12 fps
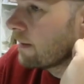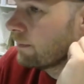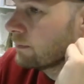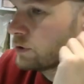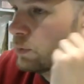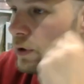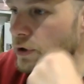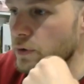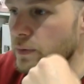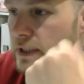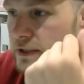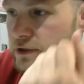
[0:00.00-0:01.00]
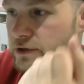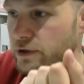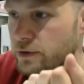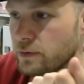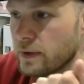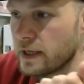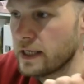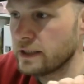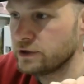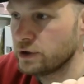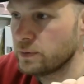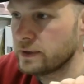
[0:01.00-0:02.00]
So what you would need to do
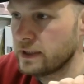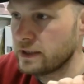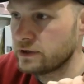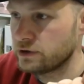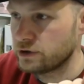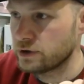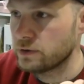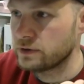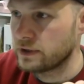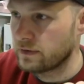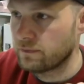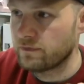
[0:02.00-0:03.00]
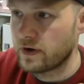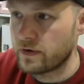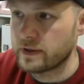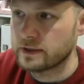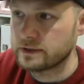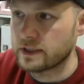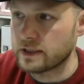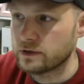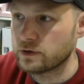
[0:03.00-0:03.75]
is you would need to choose a different variant instead.